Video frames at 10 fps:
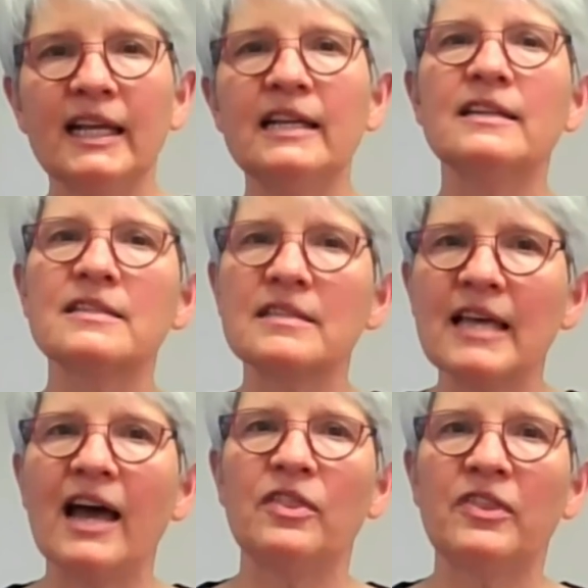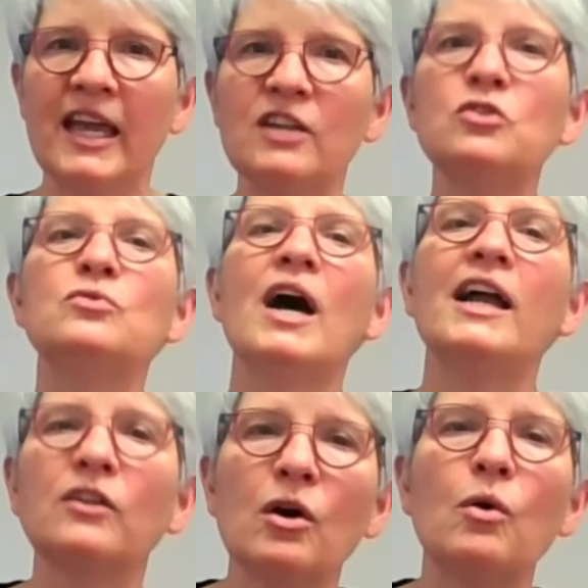is that they do
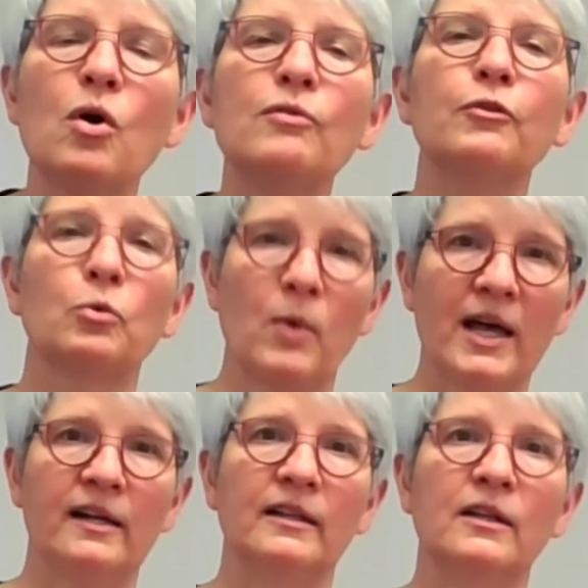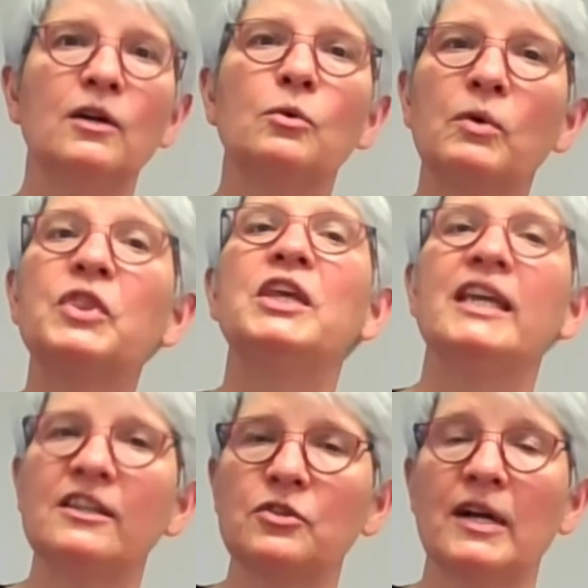not go over well with
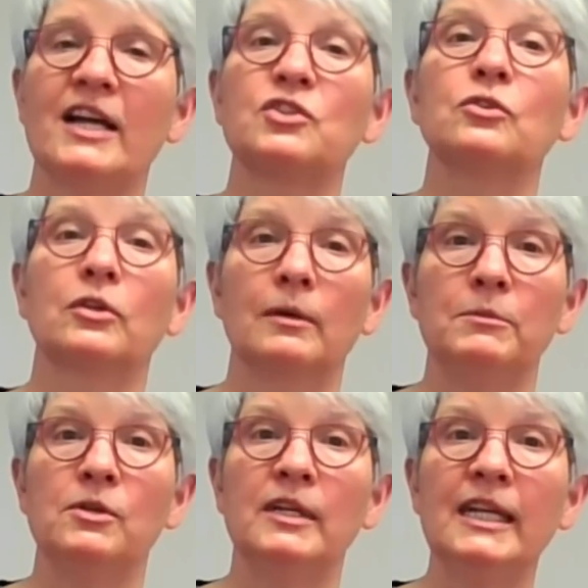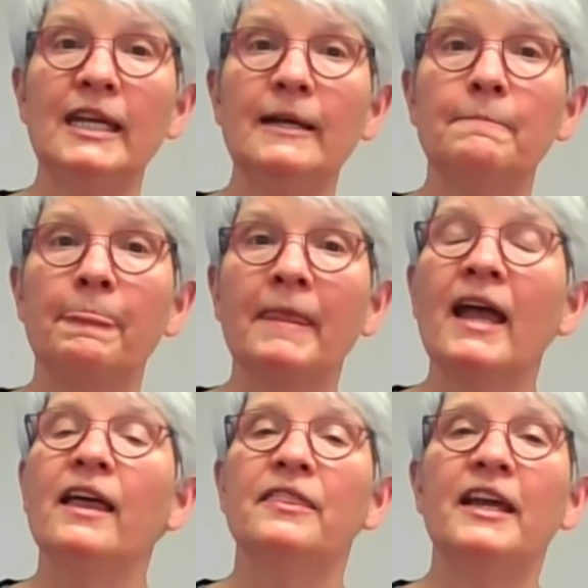the international community. Okay.
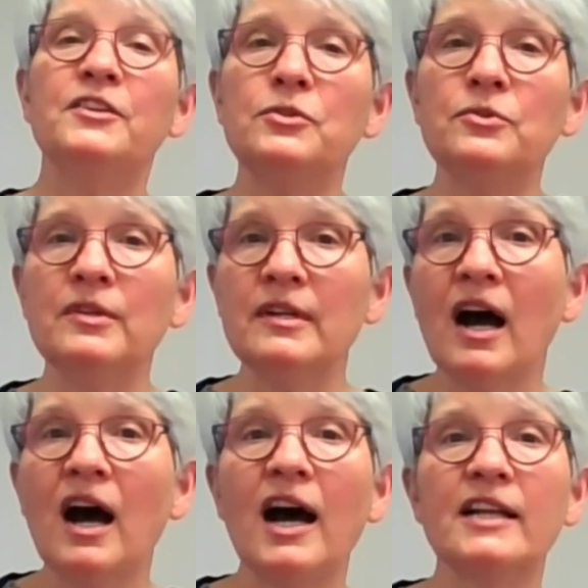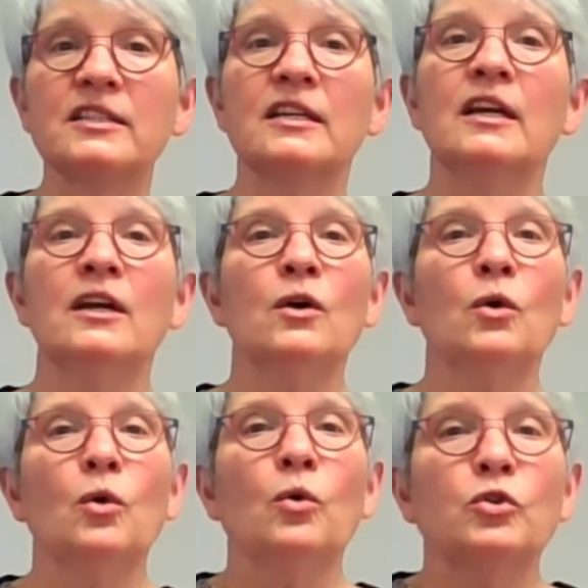Mm-hmm. They do not
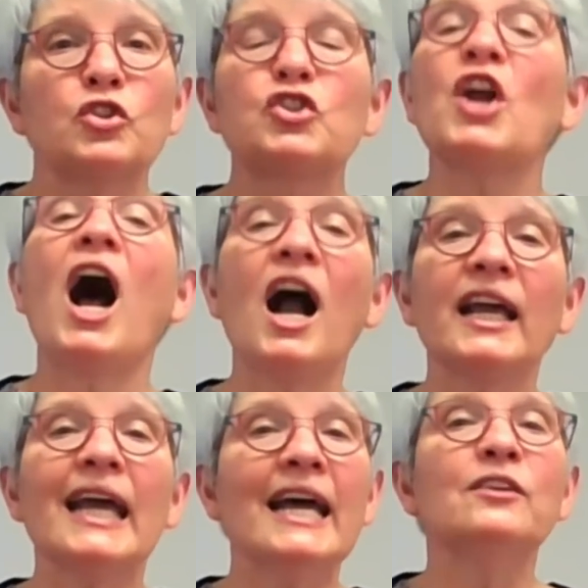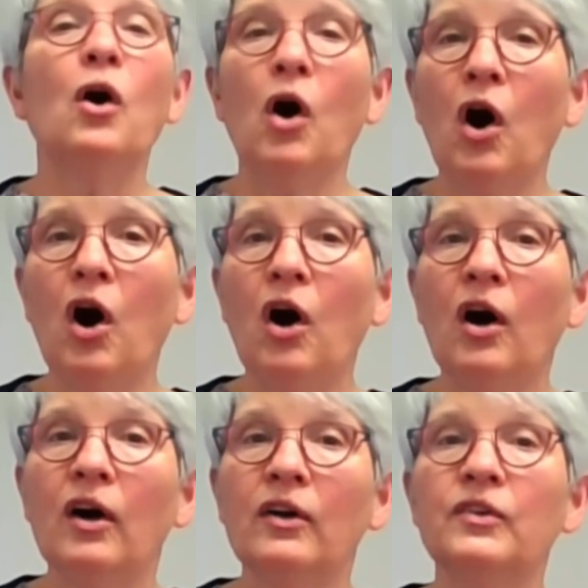shock and
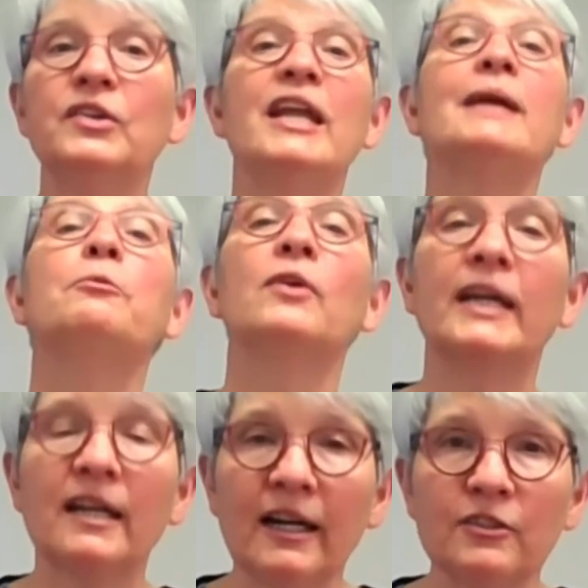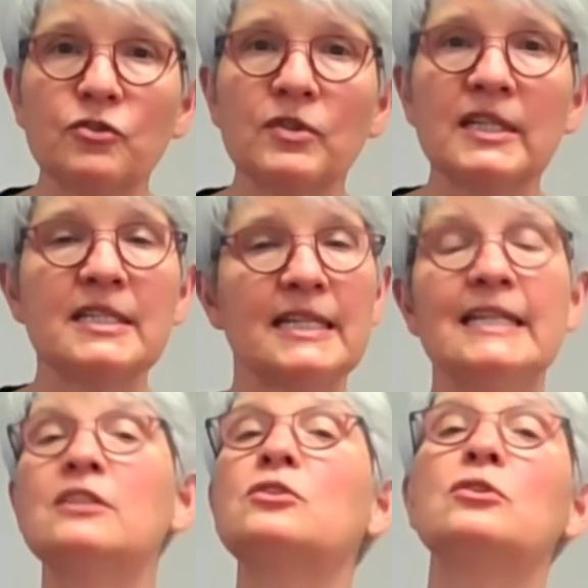awe neighboring countries
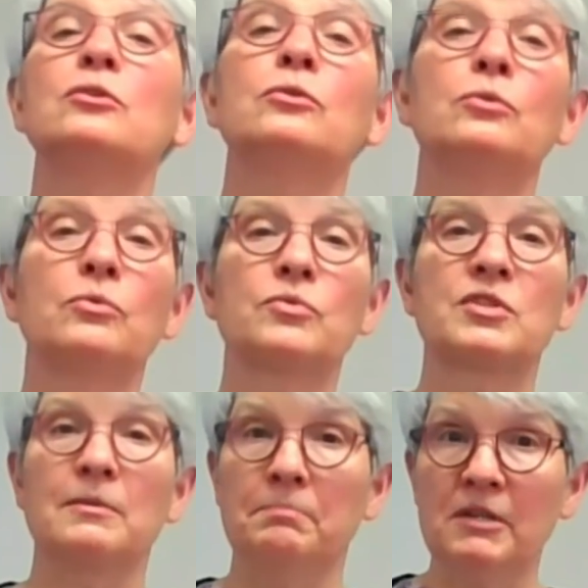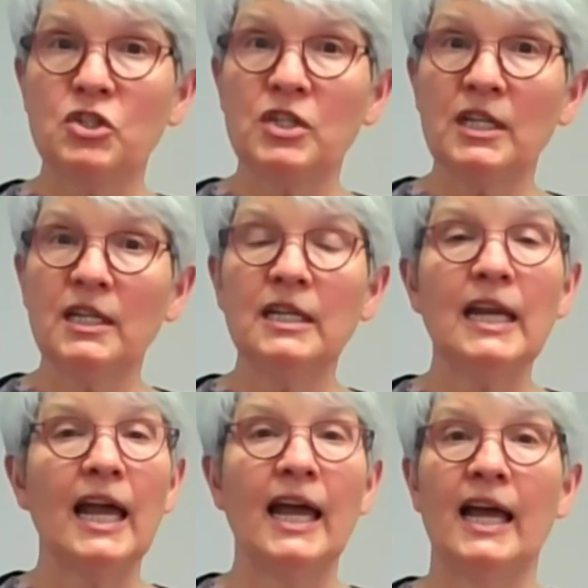into
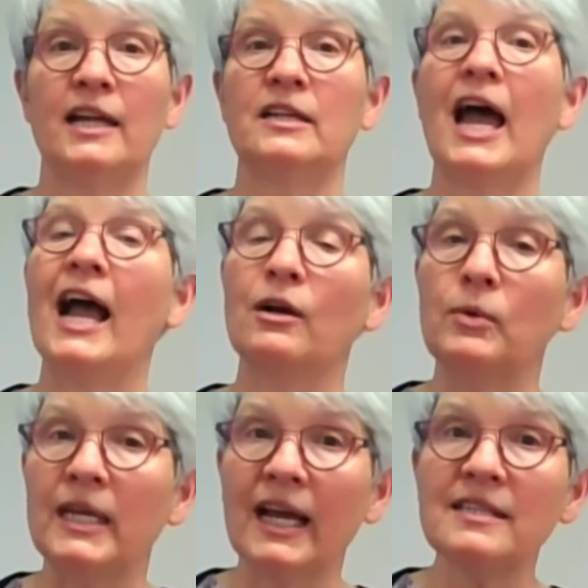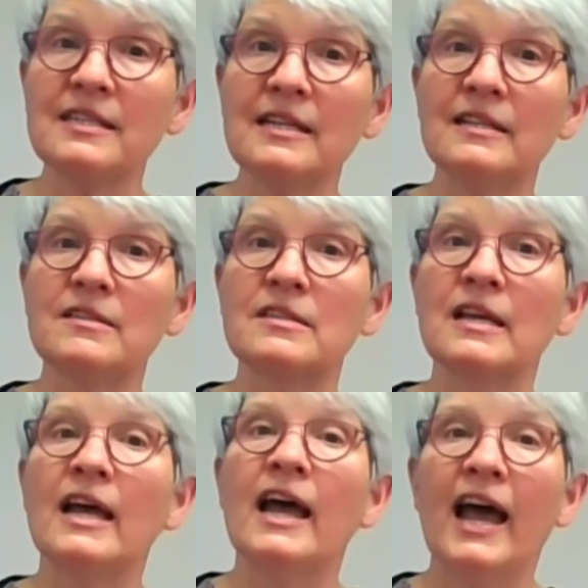submission and acquiescence.